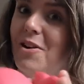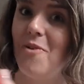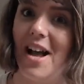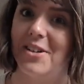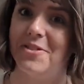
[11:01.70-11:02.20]
a
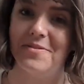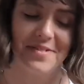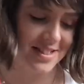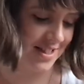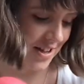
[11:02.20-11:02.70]
whale.
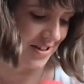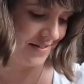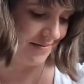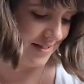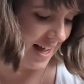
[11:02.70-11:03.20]

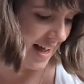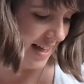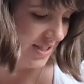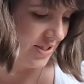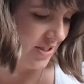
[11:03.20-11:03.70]
So yeah,
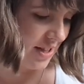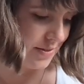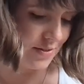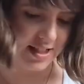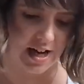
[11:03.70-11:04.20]
I just thought that
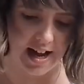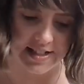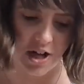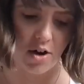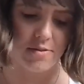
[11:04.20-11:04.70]
was really
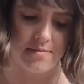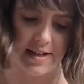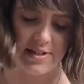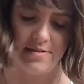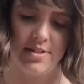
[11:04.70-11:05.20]
nice. Oh,
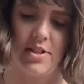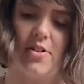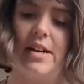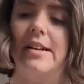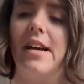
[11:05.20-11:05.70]
and
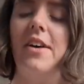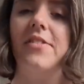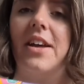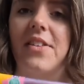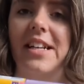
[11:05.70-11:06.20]
sorry, can't
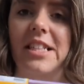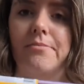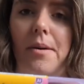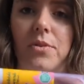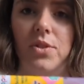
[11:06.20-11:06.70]
forget these
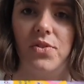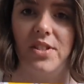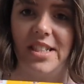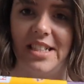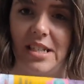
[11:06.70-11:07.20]
bubbles
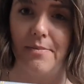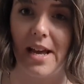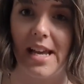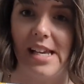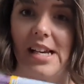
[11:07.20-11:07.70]
for
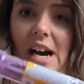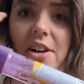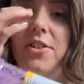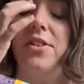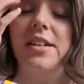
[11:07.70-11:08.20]
60p.
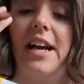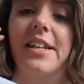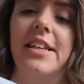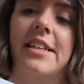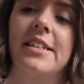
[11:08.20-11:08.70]
Can't go wrong,
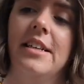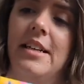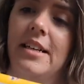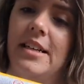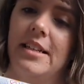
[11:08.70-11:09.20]
can you?
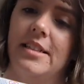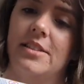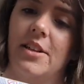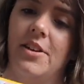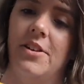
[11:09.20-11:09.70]

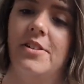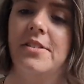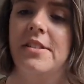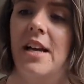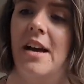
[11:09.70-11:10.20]
So
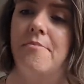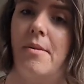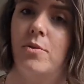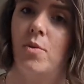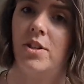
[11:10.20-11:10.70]
yeah,
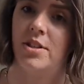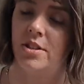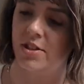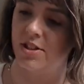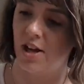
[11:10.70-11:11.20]
bubble wand
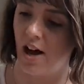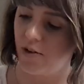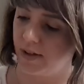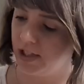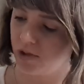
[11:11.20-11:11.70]
because her
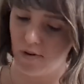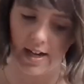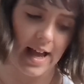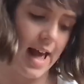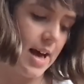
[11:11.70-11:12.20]
other one's
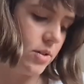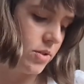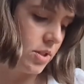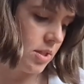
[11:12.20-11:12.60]
running out.